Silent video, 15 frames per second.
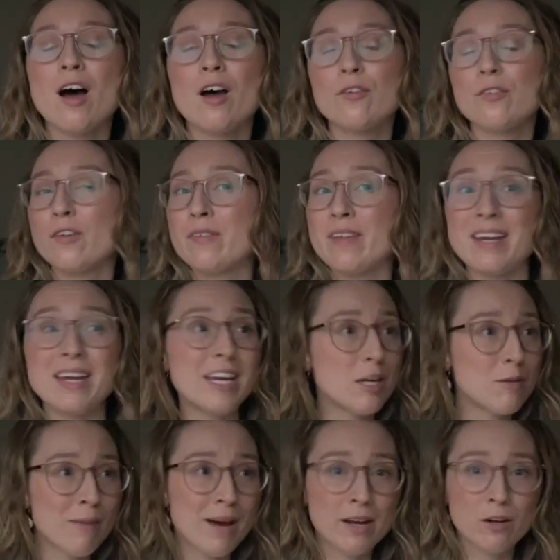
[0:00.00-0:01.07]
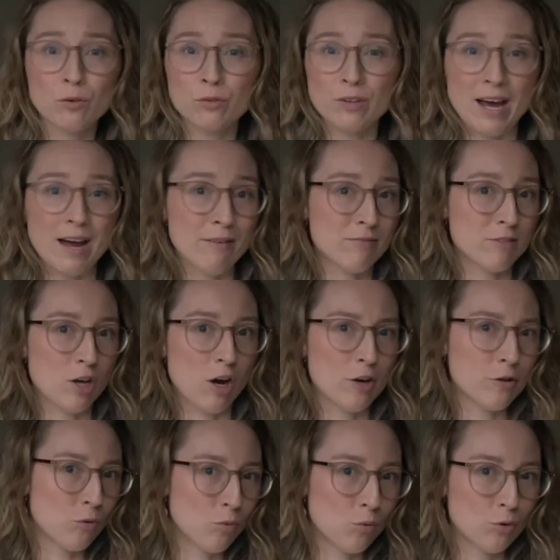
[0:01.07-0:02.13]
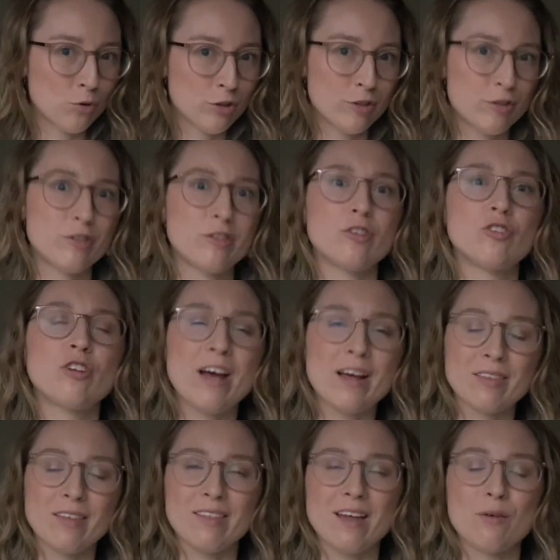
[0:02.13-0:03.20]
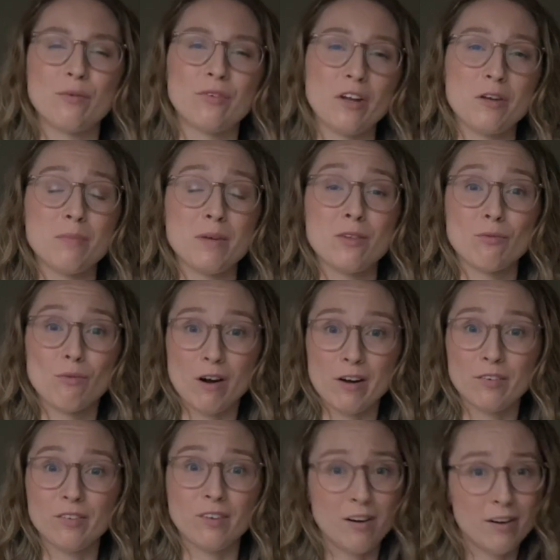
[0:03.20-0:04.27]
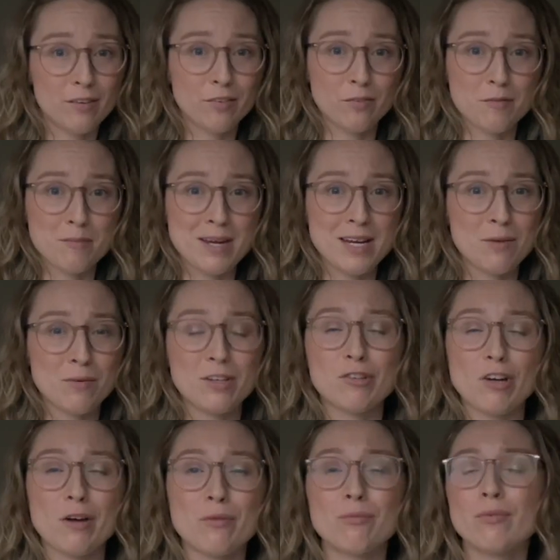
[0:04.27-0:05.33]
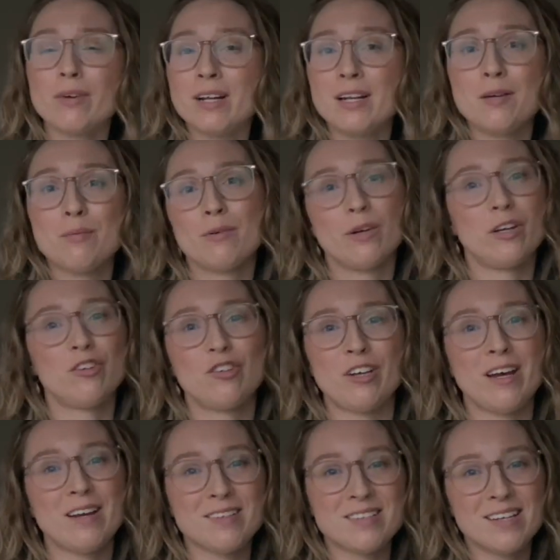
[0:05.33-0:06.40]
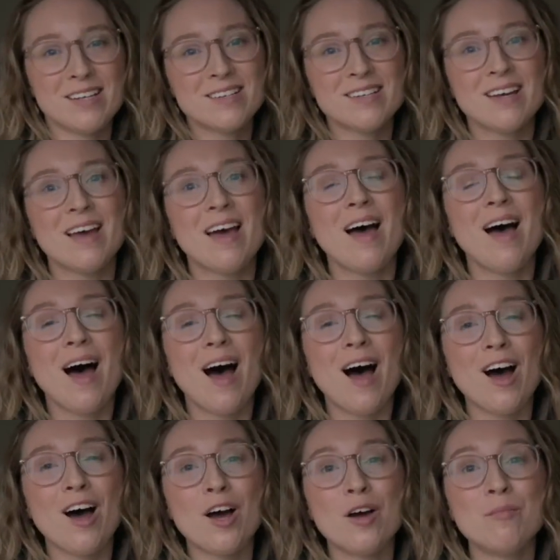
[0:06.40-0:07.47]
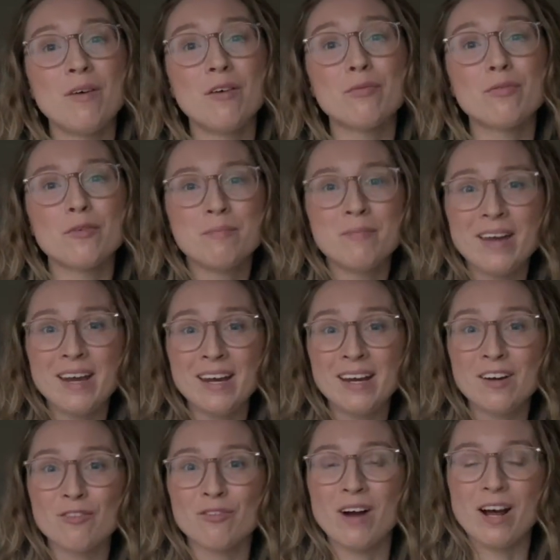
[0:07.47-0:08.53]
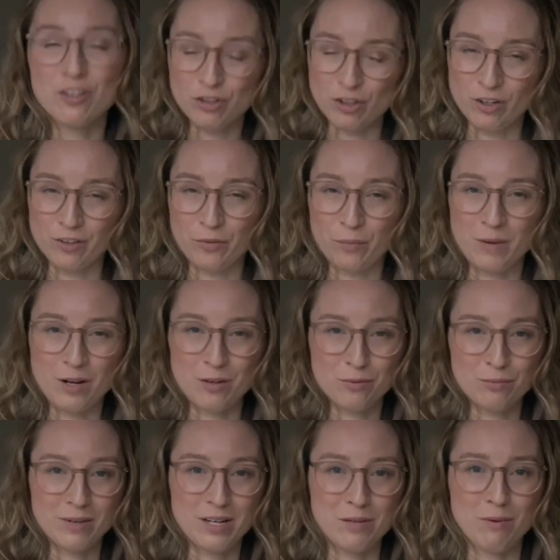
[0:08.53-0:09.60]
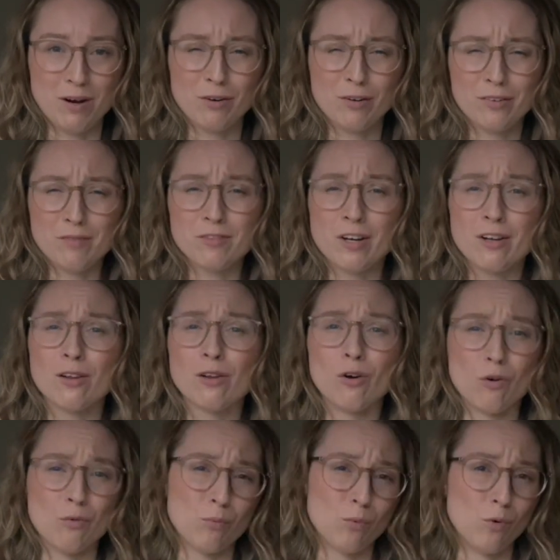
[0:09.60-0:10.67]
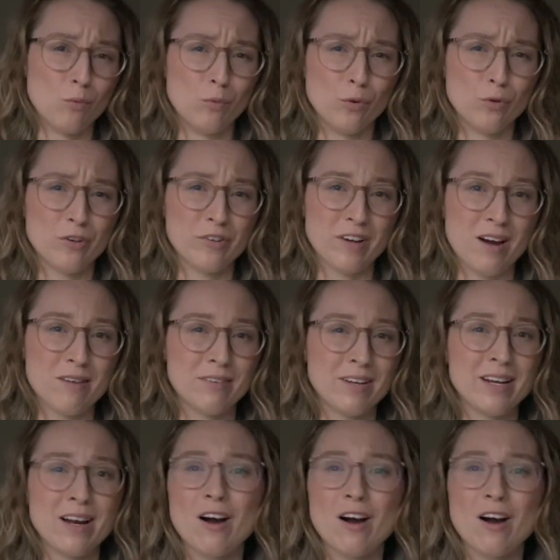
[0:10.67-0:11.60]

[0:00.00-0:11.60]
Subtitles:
So they emailed after I'd ordered to check that that was going to be the right size for me, which I really appreciated. For me, rash guards work really well because I've done a lot of warm water diving.